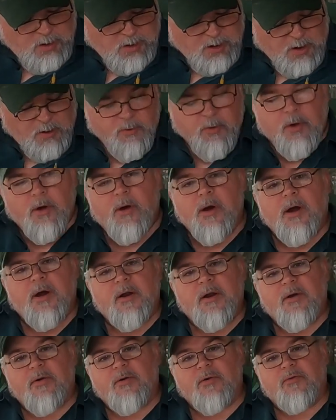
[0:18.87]
here we are
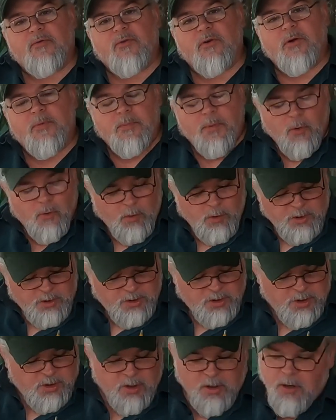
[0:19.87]
on the front
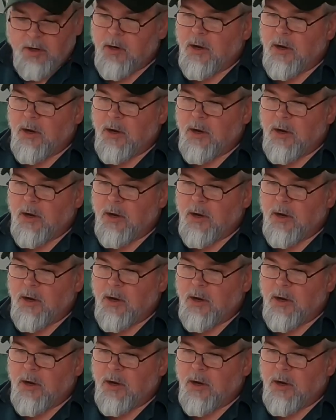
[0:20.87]
porch